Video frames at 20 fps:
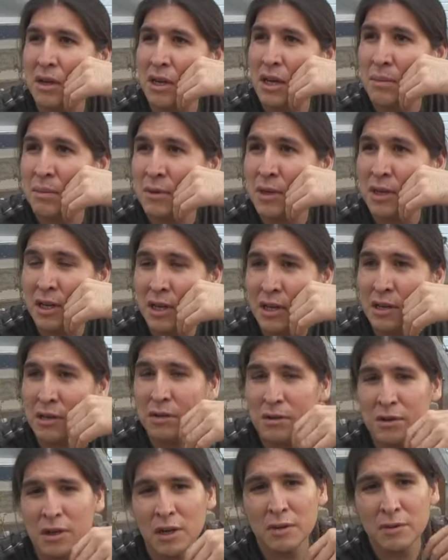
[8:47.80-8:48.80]
I mean, I know
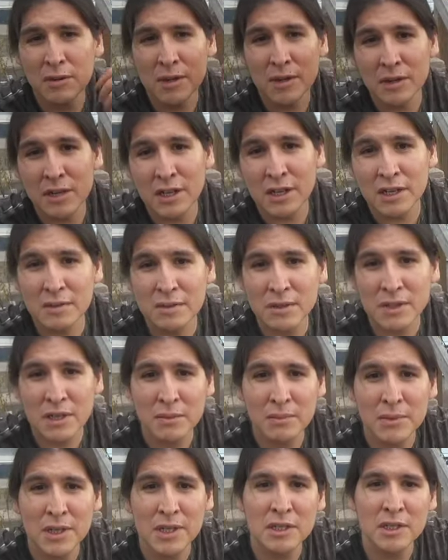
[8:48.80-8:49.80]
there are real natives
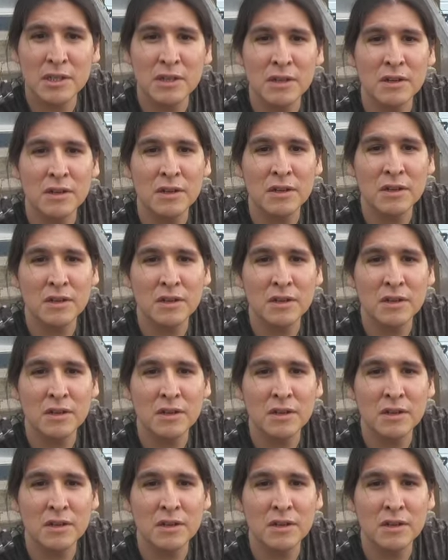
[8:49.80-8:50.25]
in Mexico.